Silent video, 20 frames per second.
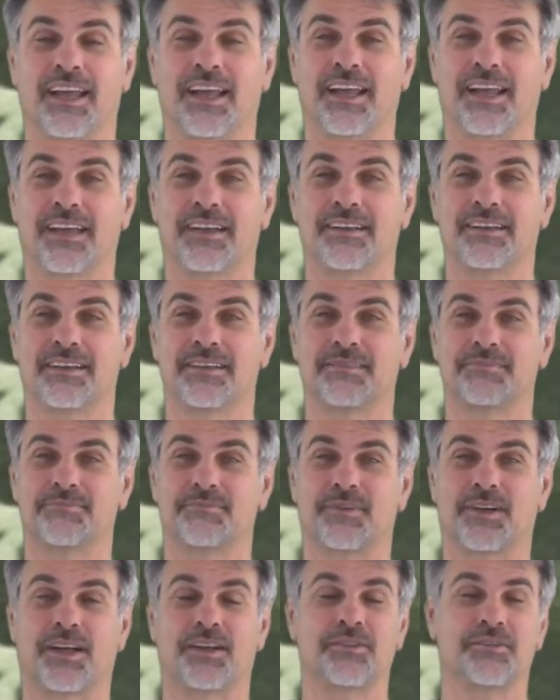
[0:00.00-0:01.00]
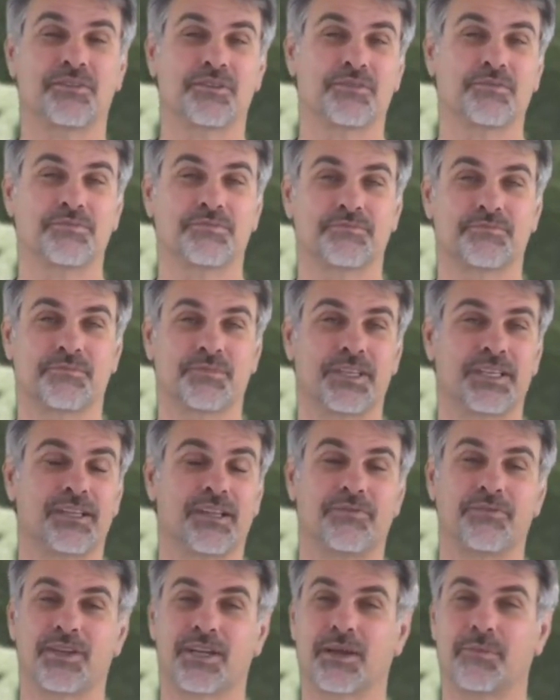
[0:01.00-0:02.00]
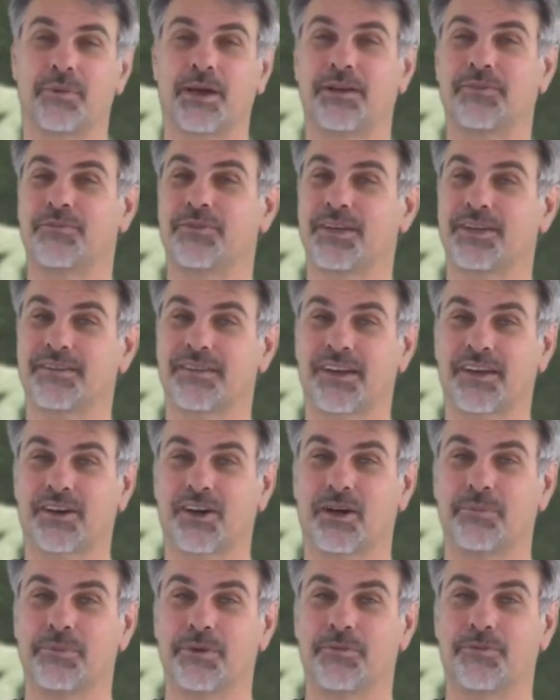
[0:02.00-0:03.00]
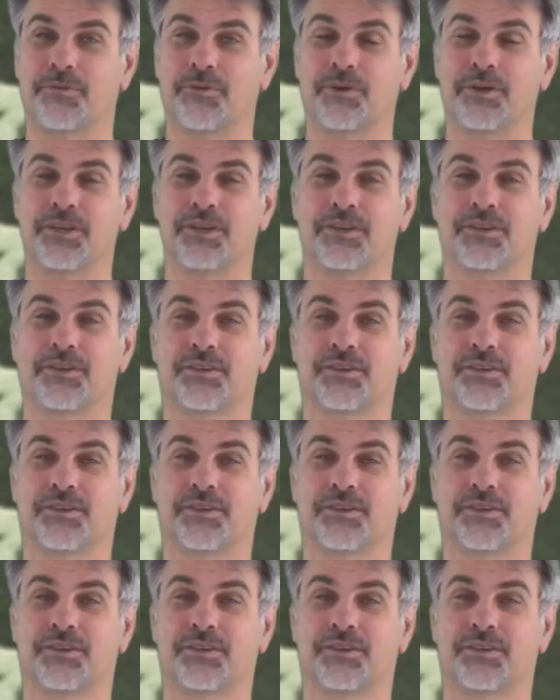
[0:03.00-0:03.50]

And uh, also, we'd love to come out and fix that carpet for you.